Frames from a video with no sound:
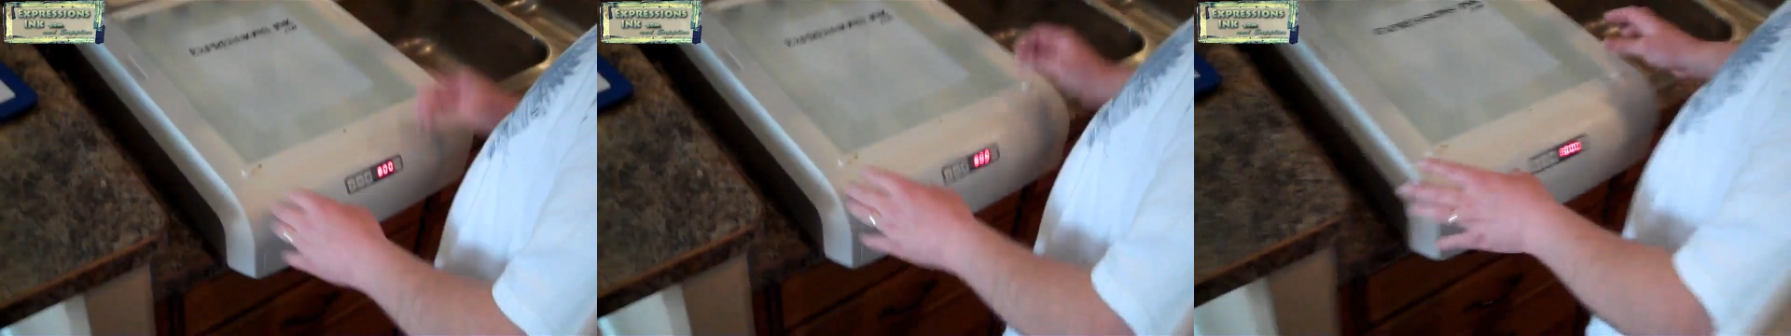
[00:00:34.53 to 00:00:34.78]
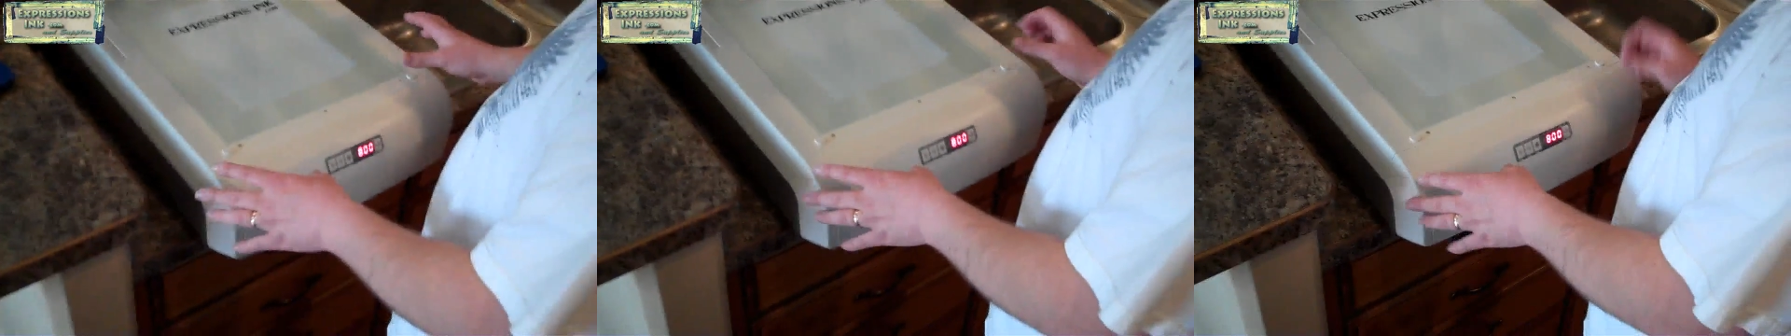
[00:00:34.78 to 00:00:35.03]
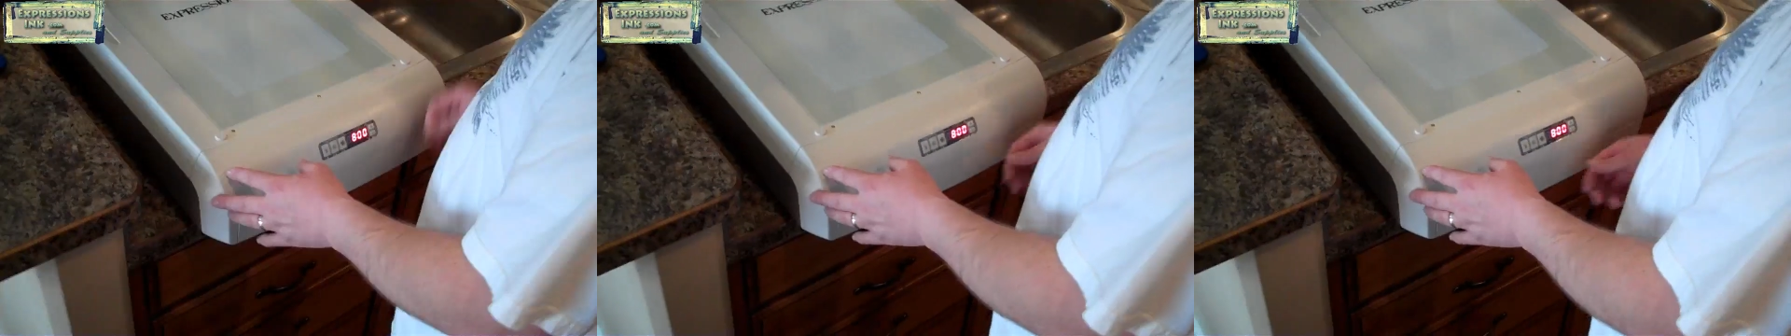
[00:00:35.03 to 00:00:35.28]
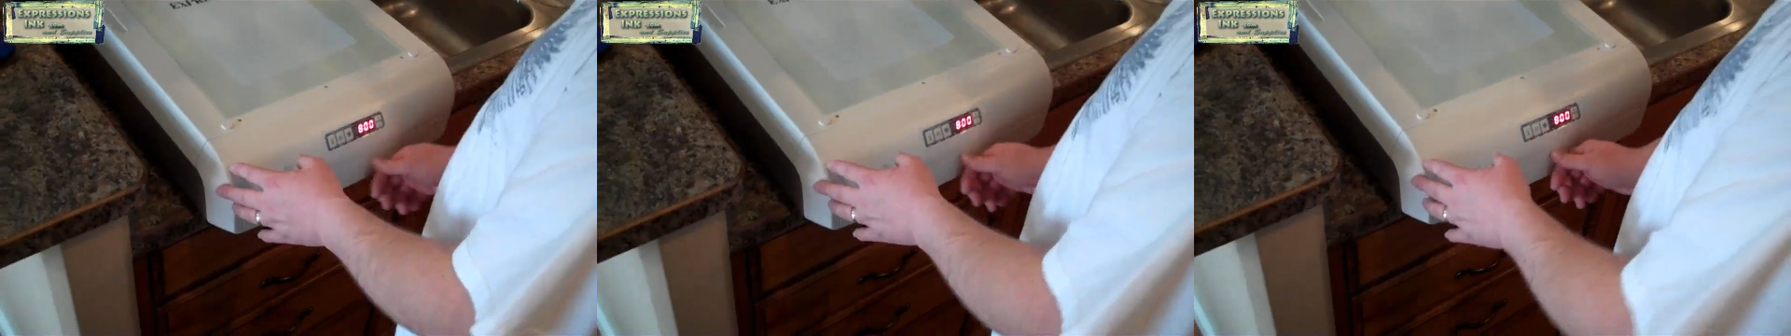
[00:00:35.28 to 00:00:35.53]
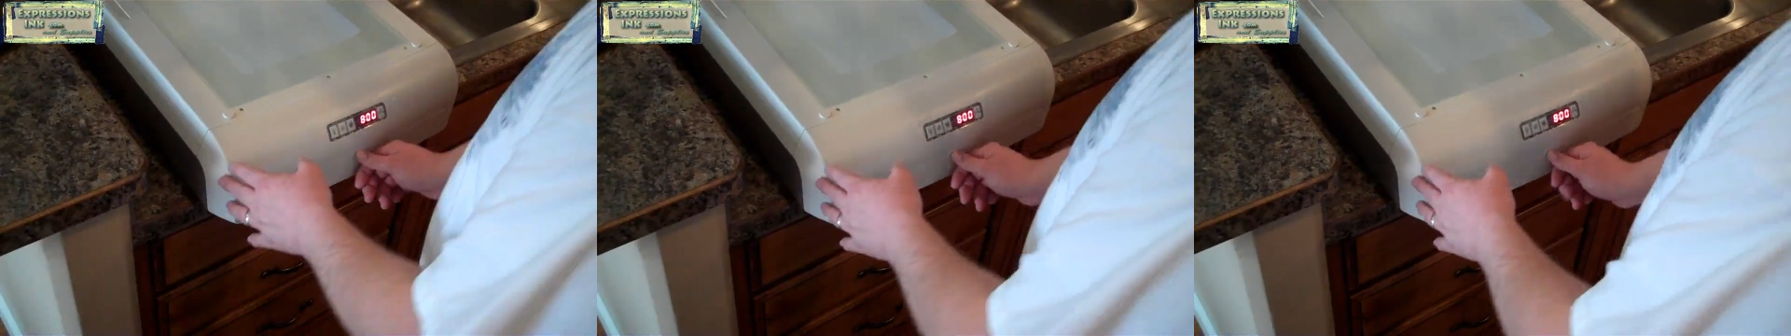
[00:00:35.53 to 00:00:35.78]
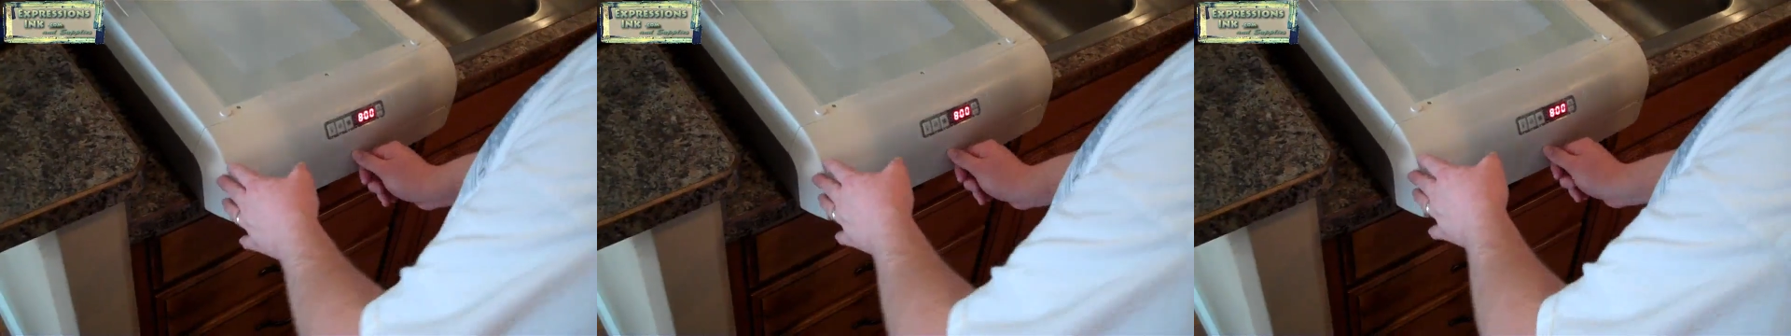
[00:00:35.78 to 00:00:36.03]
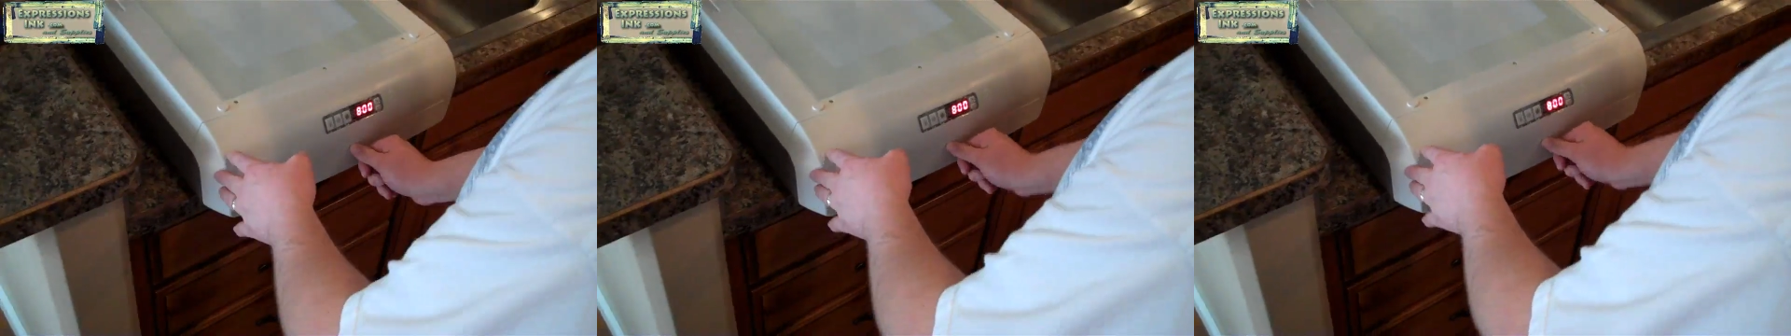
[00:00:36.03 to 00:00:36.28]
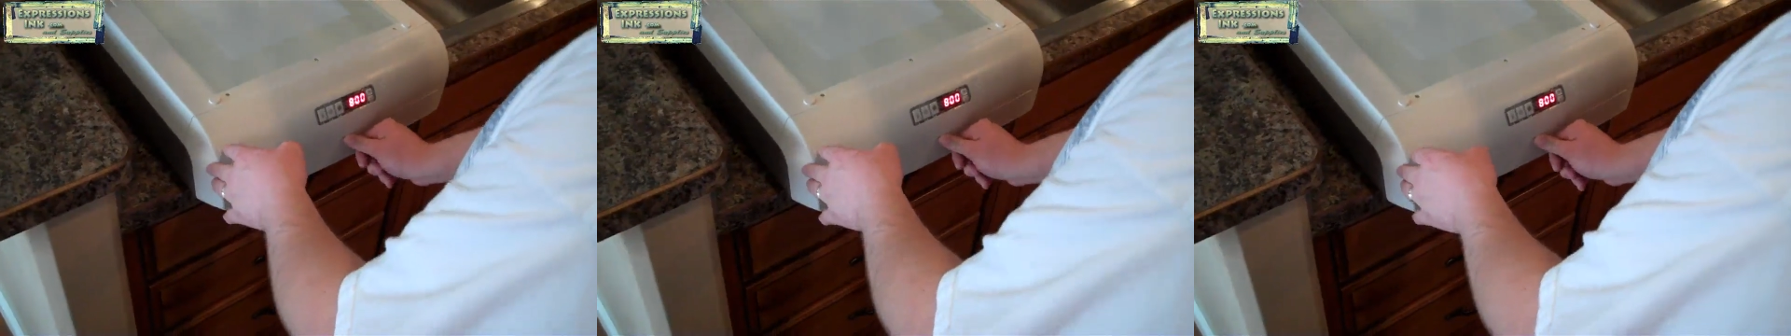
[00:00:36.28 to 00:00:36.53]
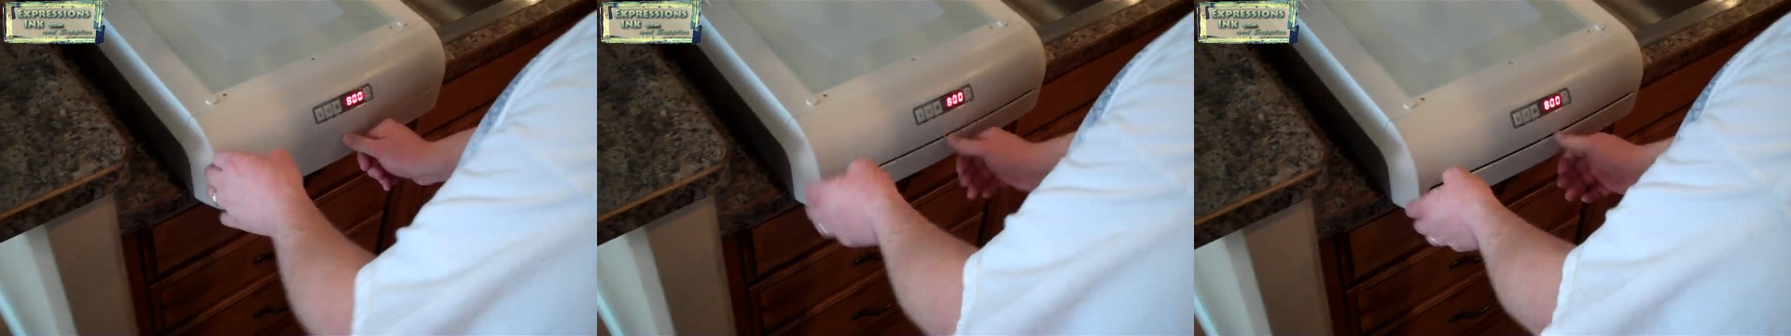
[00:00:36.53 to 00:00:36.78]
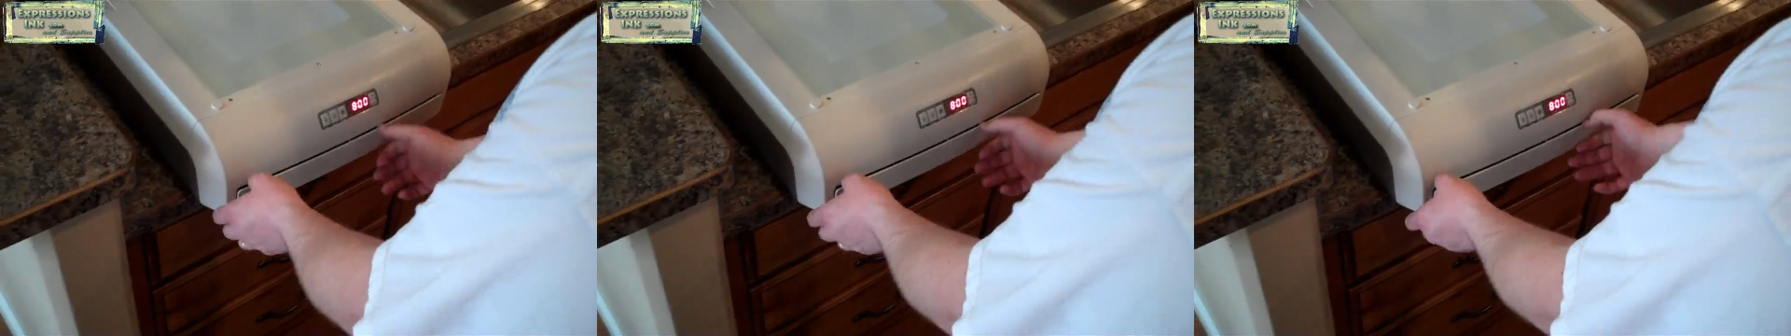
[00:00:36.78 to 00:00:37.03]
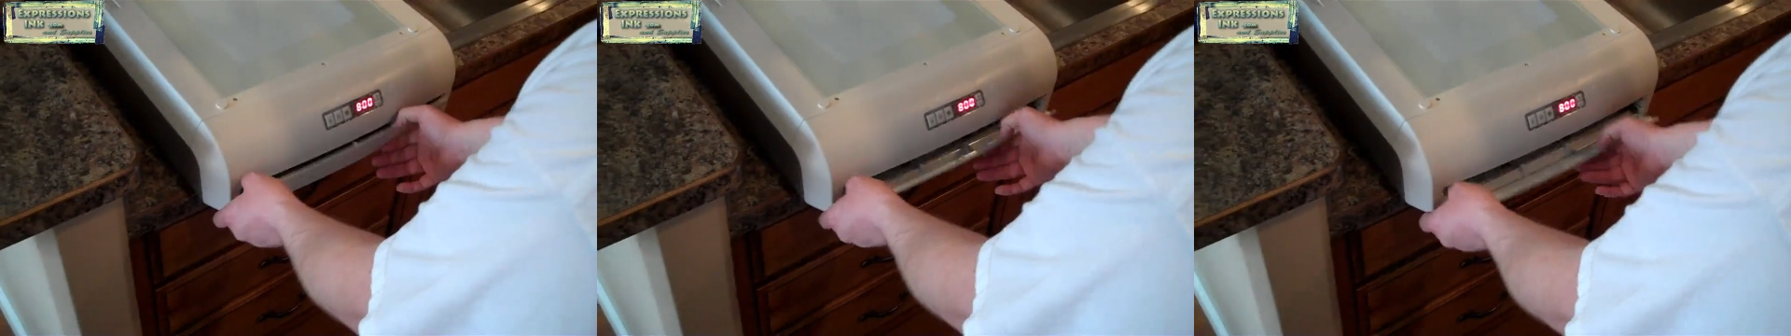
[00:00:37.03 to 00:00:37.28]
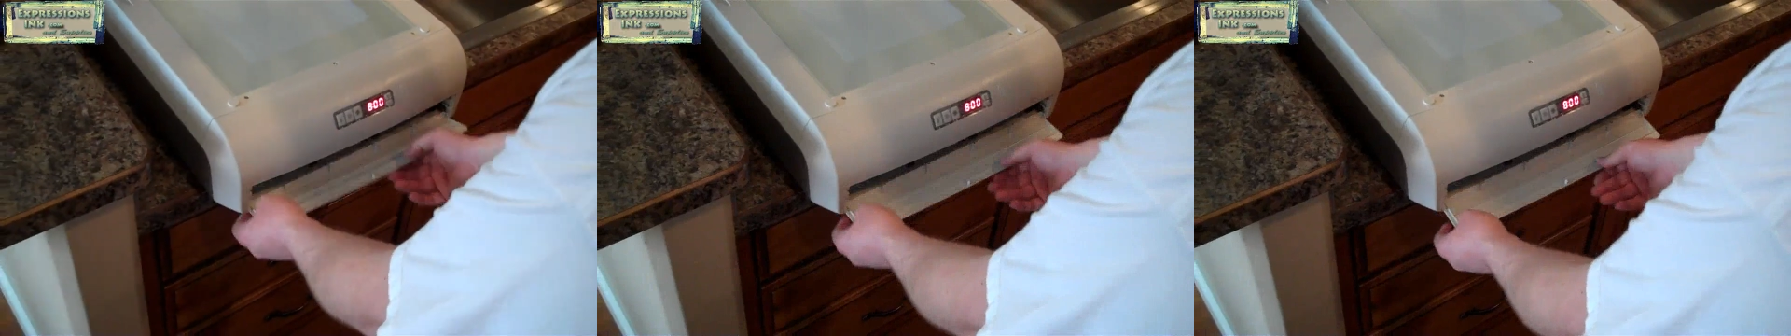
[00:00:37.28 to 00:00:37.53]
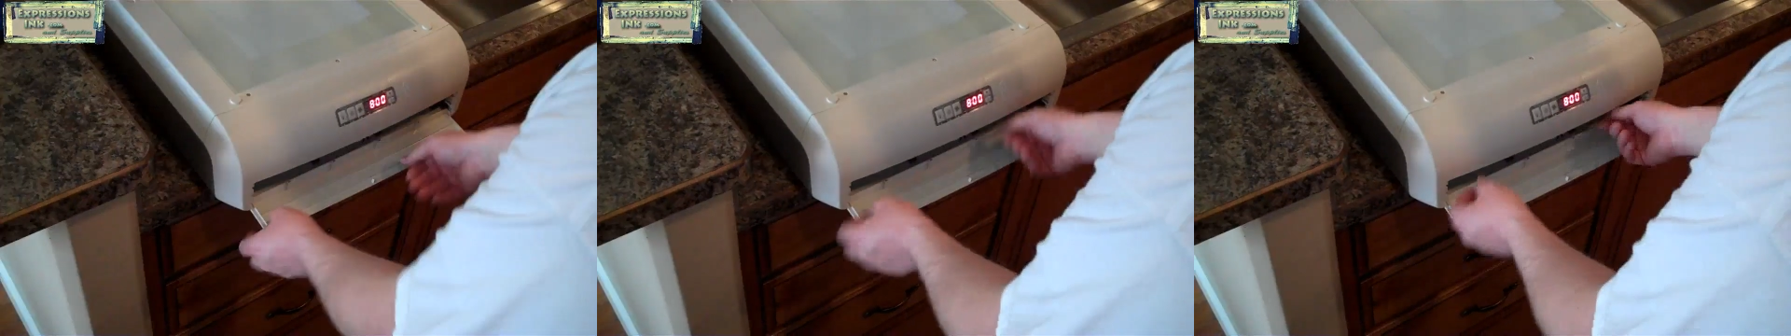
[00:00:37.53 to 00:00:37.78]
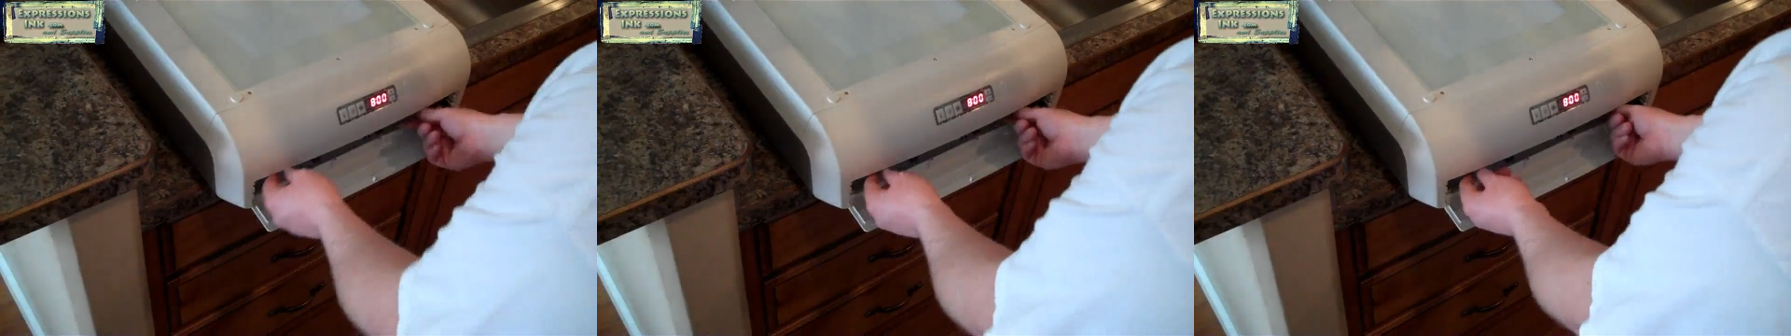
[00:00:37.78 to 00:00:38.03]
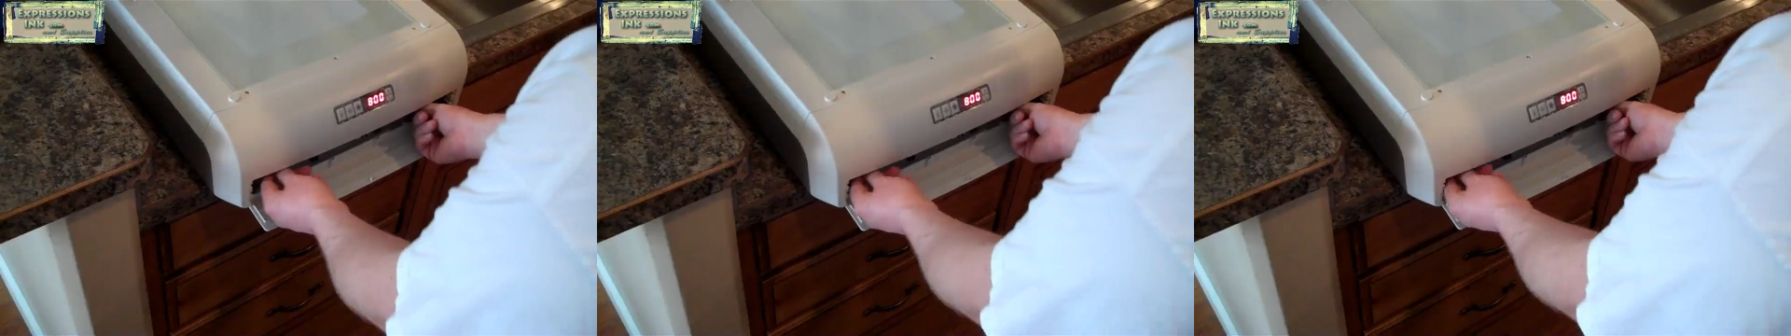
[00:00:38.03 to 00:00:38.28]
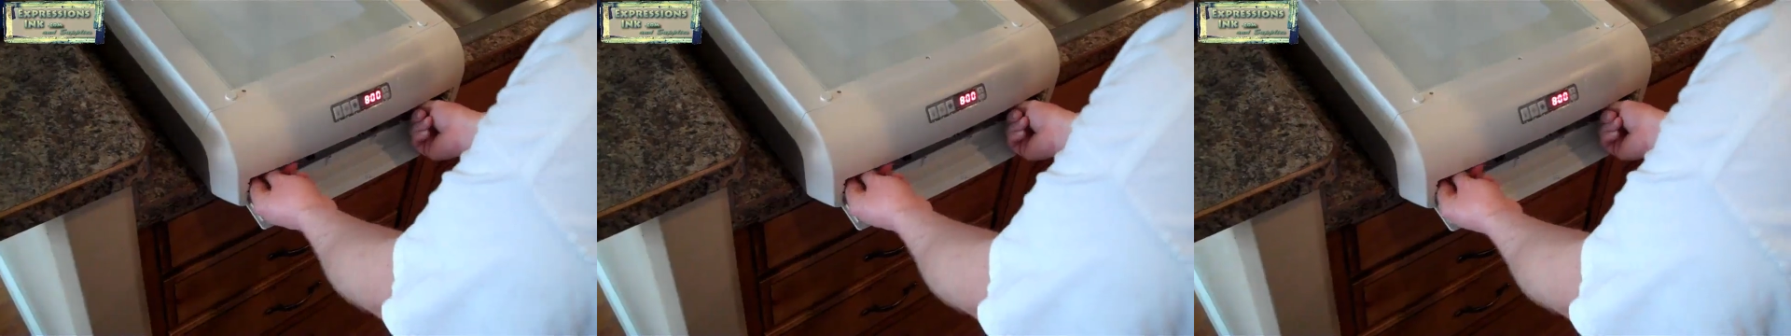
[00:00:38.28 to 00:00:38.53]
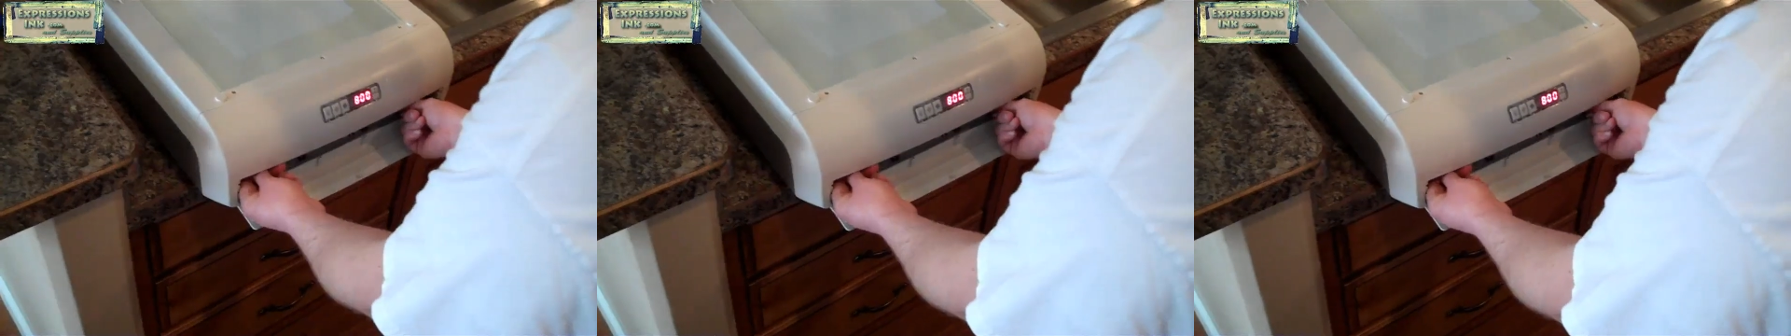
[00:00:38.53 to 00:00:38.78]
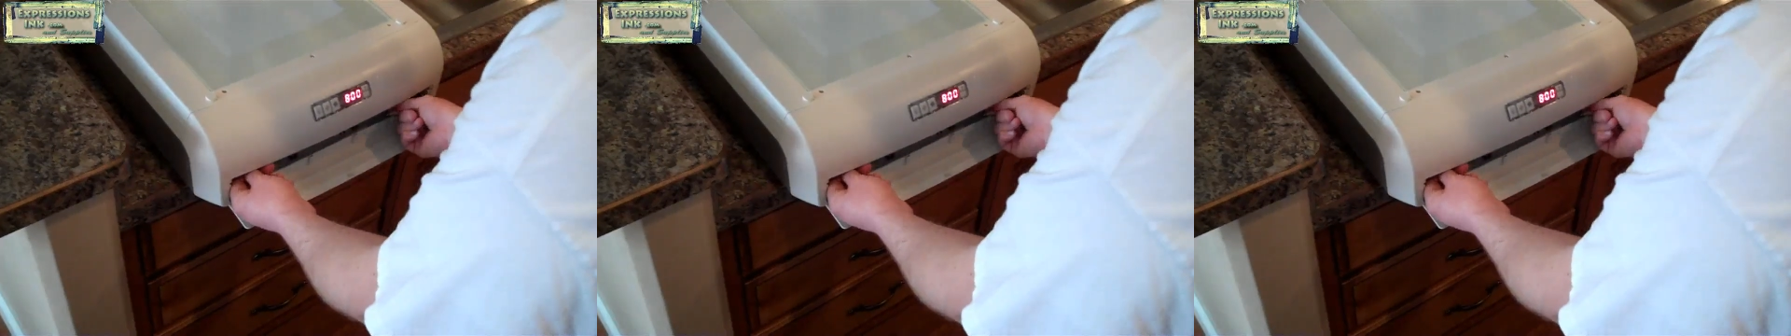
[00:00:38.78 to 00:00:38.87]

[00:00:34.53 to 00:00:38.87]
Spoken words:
Nobody's mouth can be seen.